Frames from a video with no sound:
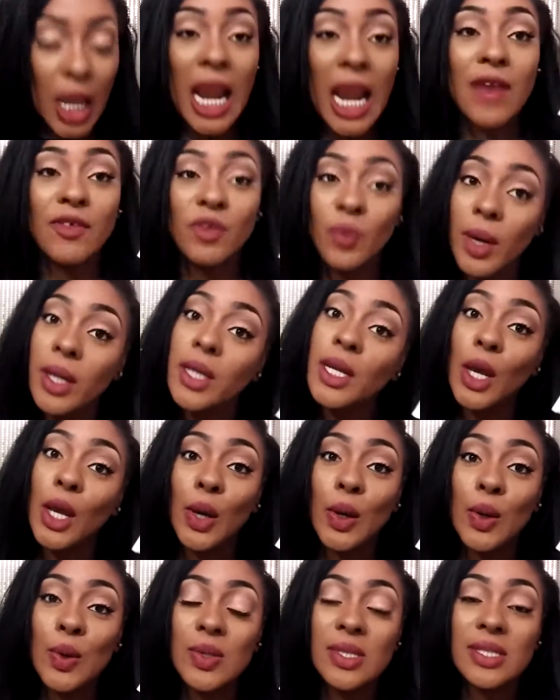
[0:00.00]
Everyone
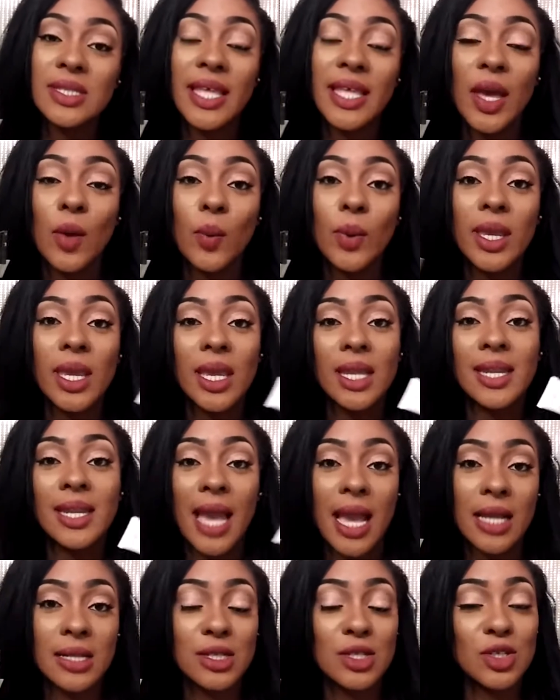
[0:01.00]
knows that we
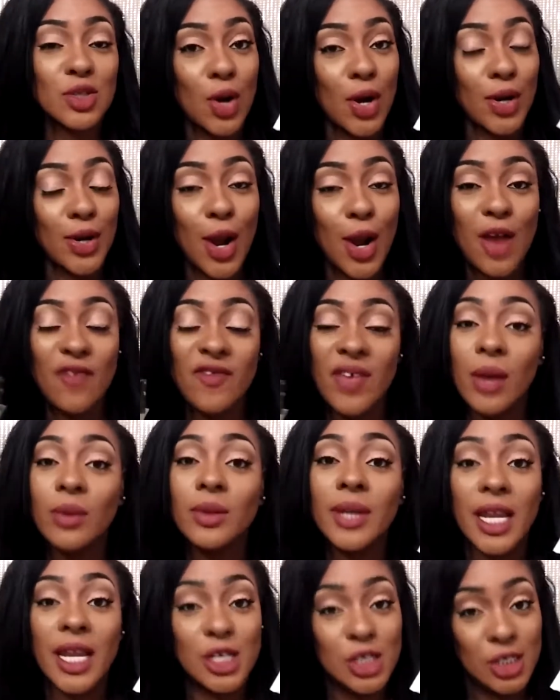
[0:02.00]
cannot start our
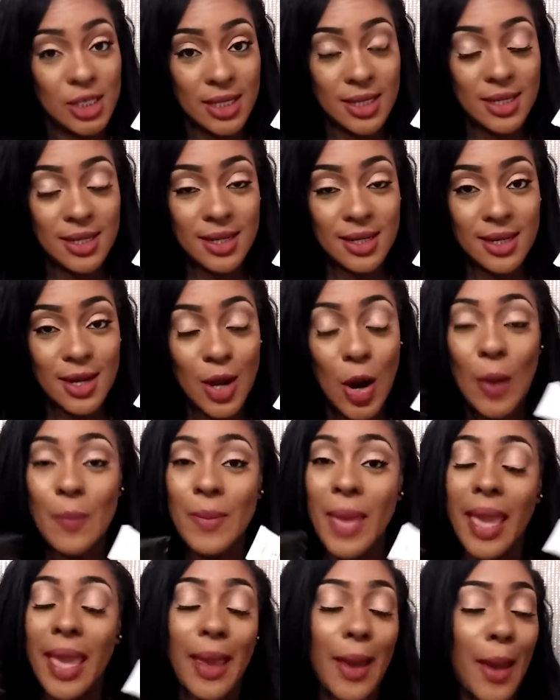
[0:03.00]
foundation, our
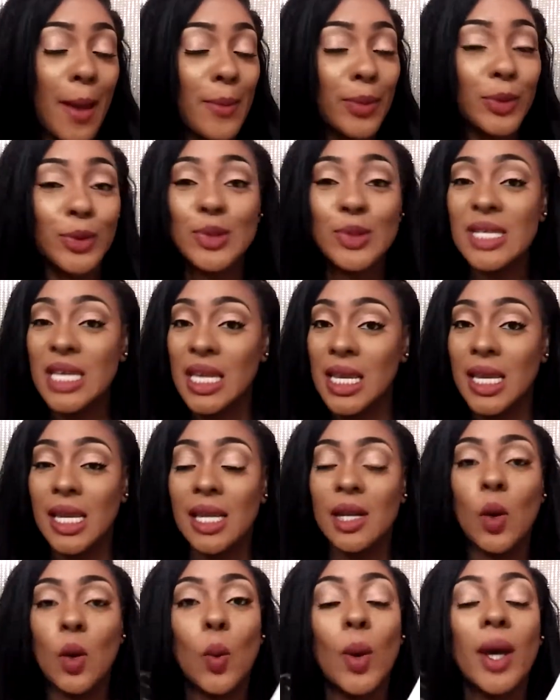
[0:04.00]
makeup
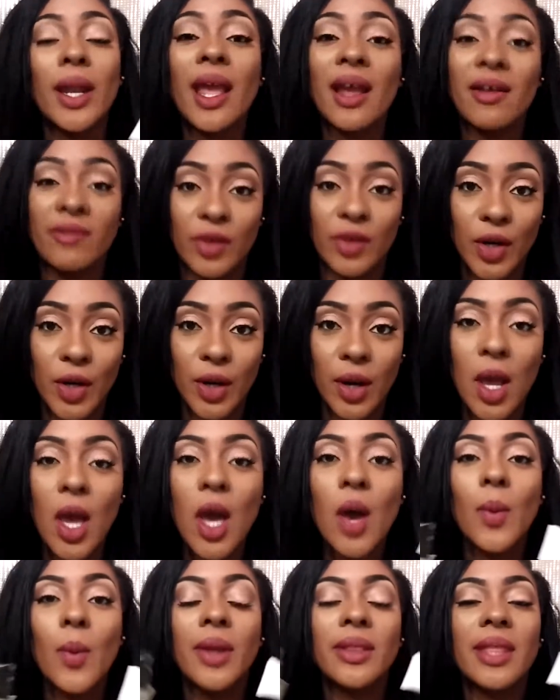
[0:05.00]
routine, whatever,
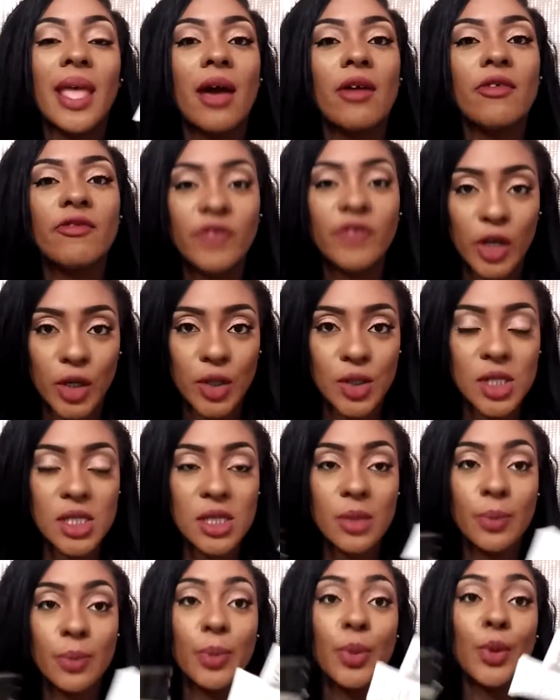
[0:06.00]
without
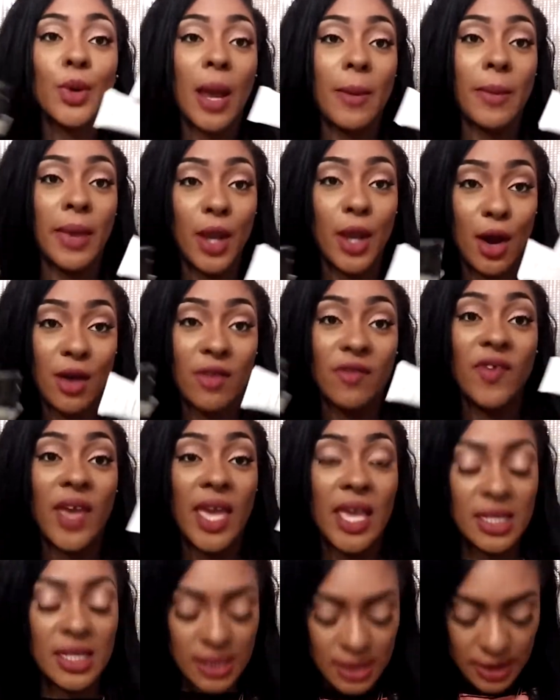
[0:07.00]
first priming our
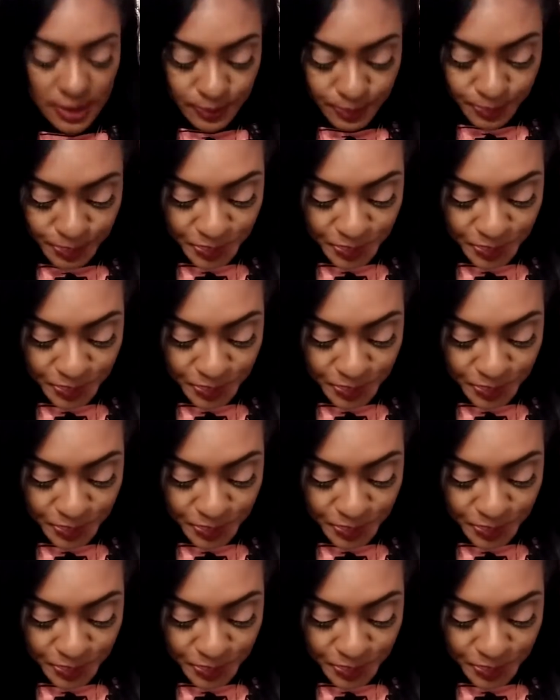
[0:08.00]
face.